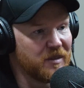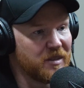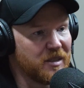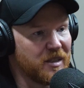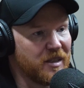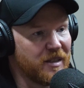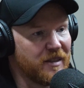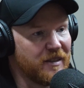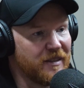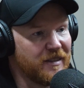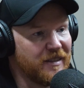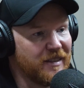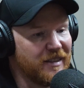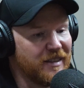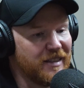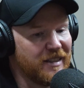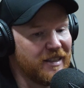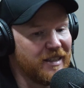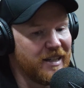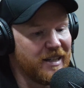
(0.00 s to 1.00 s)
So,
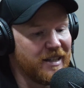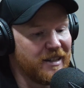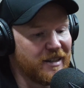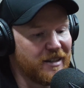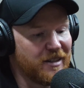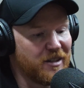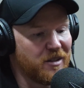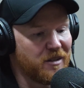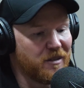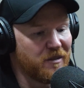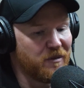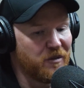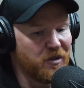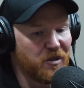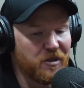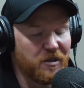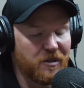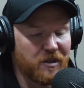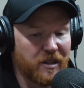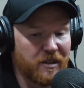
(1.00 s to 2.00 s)
yeah,
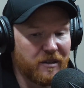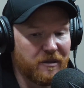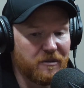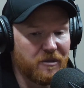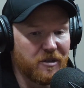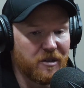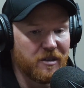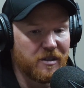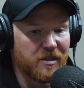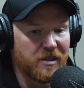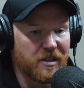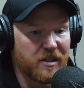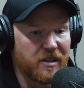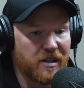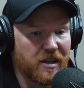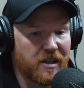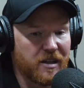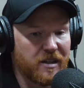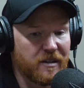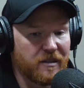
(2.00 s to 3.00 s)
what is it?
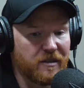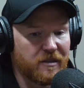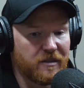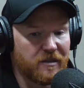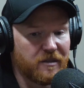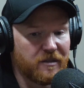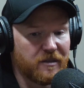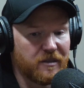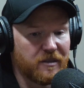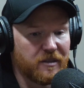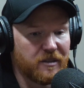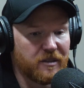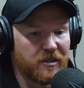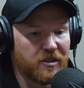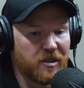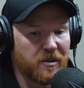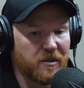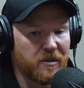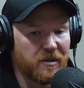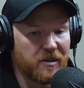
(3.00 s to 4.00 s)

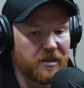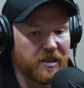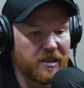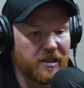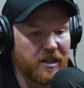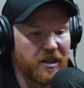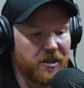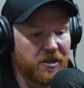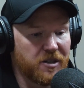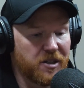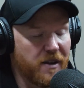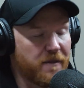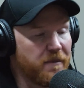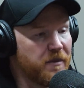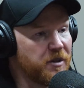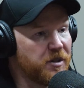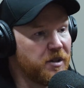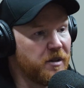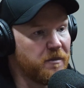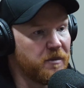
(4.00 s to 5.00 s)
600
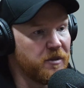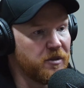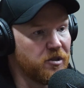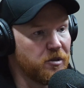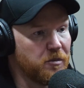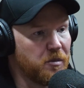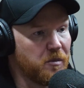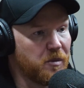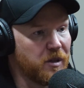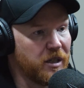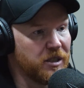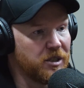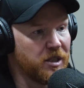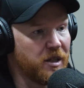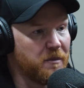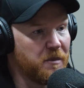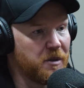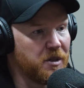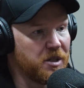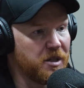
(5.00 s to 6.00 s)
championship, Superbike
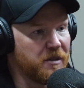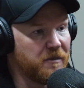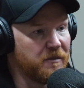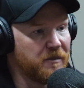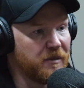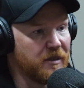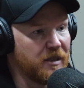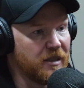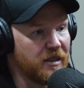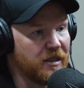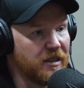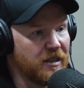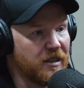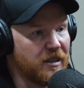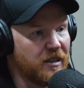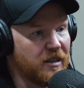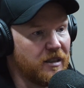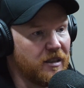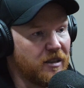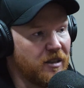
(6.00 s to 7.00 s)
championship.
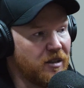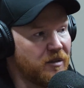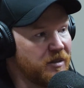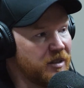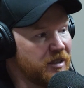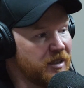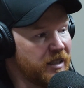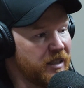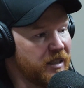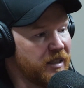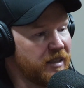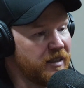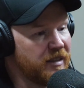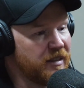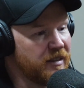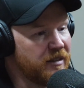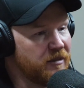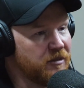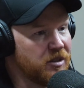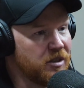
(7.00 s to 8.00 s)

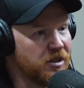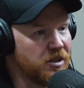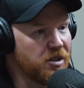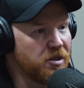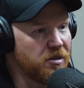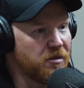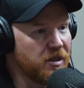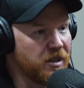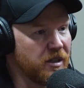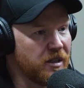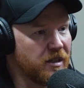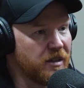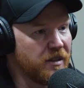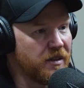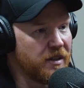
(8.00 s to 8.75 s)
Obviously, it was the two, wasn't it, I